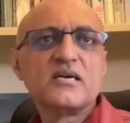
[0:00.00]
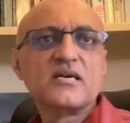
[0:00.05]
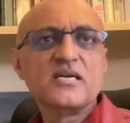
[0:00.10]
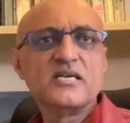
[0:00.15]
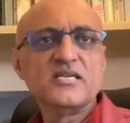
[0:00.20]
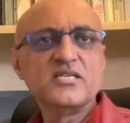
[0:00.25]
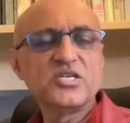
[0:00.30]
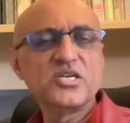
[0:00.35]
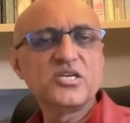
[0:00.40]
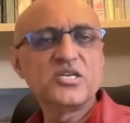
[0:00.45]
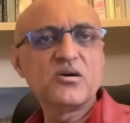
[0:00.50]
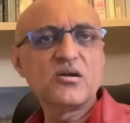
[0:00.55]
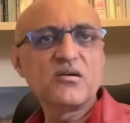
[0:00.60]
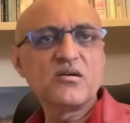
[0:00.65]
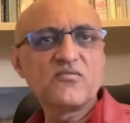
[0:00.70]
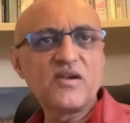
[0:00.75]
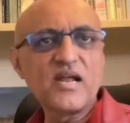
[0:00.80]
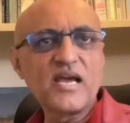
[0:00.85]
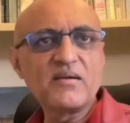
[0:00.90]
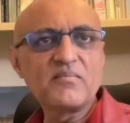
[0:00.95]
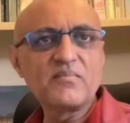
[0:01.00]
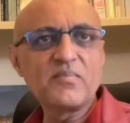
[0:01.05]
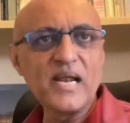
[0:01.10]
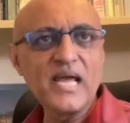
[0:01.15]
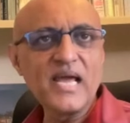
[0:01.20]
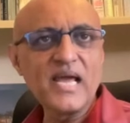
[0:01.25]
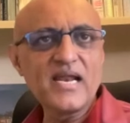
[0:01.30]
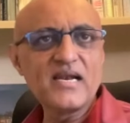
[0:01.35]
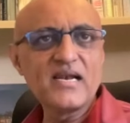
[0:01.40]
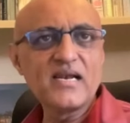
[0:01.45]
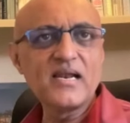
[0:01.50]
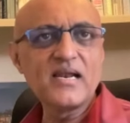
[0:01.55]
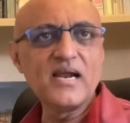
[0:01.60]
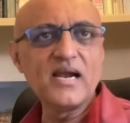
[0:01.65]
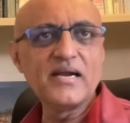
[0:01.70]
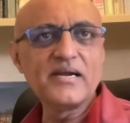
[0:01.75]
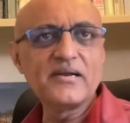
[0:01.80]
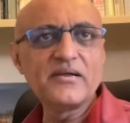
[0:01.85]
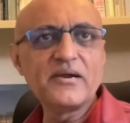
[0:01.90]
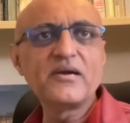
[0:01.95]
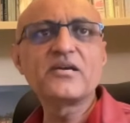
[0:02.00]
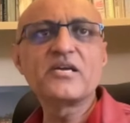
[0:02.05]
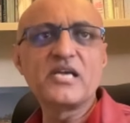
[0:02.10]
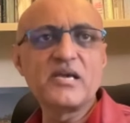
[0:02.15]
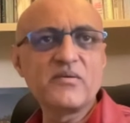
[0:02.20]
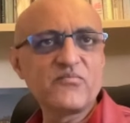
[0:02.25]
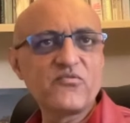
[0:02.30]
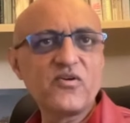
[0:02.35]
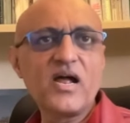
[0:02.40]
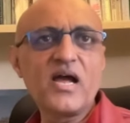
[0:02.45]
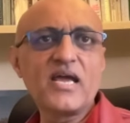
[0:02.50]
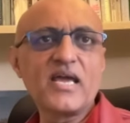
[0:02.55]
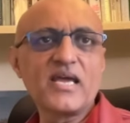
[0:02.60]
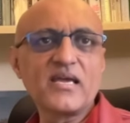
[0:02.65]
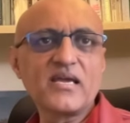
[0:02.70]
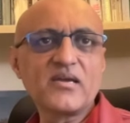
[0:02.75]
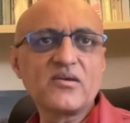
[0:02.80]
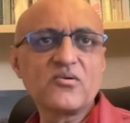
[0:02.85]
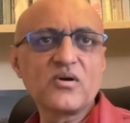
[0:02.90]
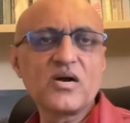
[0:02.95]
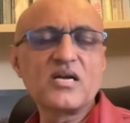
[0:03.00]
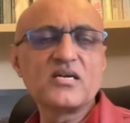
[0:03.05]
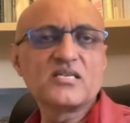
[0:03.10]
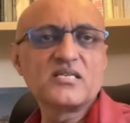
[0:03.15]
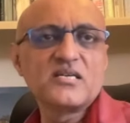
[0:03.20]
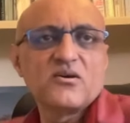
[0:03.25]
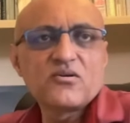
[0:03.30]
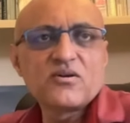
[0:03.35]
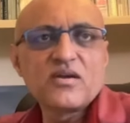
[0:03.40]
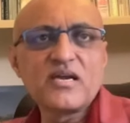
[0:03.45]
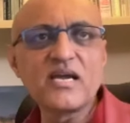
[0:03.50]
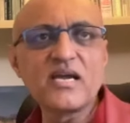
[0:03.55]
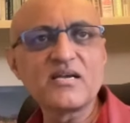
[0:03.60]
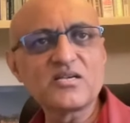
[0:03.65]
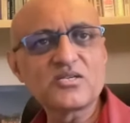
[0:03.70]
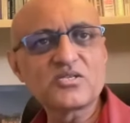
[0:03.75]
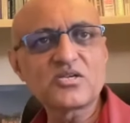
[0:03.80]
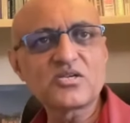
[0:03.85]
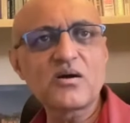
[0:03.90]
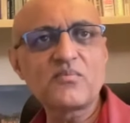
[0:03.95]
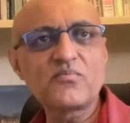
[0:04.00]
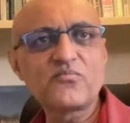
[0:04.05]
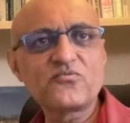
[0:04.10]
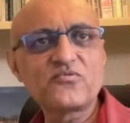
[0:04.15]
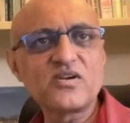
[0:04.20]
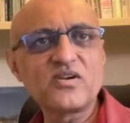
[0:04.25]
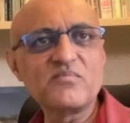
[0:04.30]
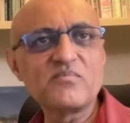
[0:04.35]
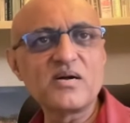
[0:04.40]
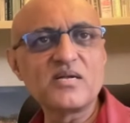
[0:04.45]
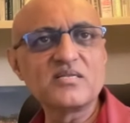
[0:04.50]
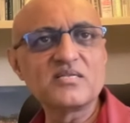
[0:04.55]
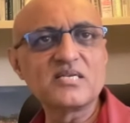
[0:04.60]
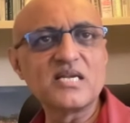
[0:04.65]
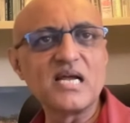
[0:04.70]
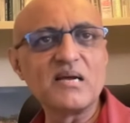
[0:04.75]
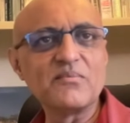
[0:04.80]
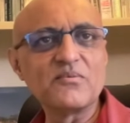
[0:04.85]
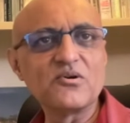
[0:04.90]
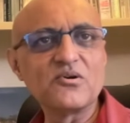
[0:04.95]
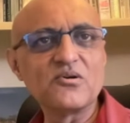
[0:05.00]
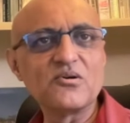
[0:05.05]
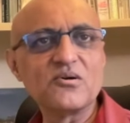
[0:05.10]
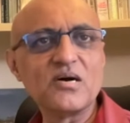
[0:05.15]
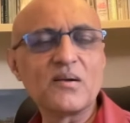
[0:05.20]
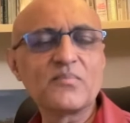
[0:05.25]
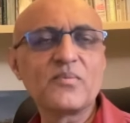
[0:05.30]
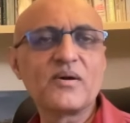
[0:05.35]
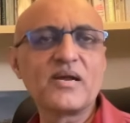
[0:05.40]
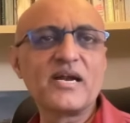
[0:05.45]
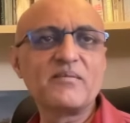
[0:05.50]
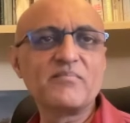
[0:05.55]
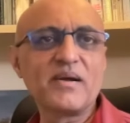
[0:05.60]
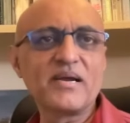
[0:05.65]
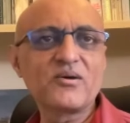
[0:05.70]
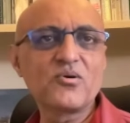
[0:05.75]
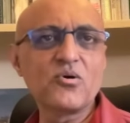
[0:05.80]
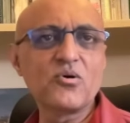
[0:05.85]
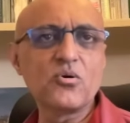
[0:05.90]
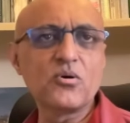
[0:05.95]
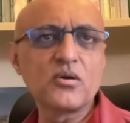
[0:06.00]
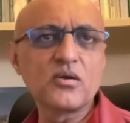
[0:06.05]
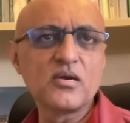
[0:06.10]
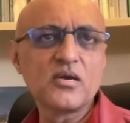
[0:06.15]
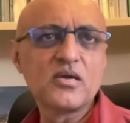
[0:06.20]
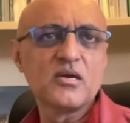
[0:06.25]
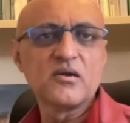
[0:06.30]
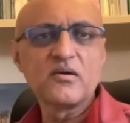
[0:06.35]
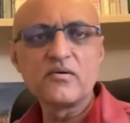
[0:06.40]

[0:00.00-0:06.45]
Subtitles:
engine on a flying plane, and you have to keep flying. You can't say, okay, I stopped 3 months and I'm going to upgrade my code.